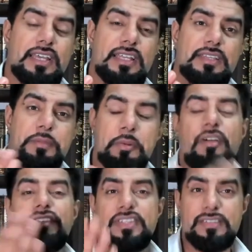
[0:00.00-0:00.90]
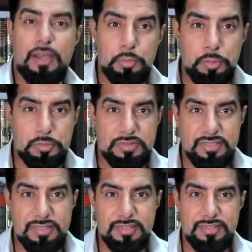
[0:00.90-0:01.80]
the prophet Dawood,
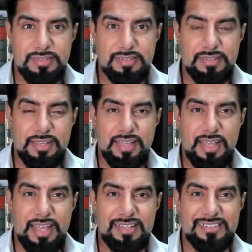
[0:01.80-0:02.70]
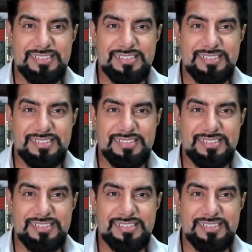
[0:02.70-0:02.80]
and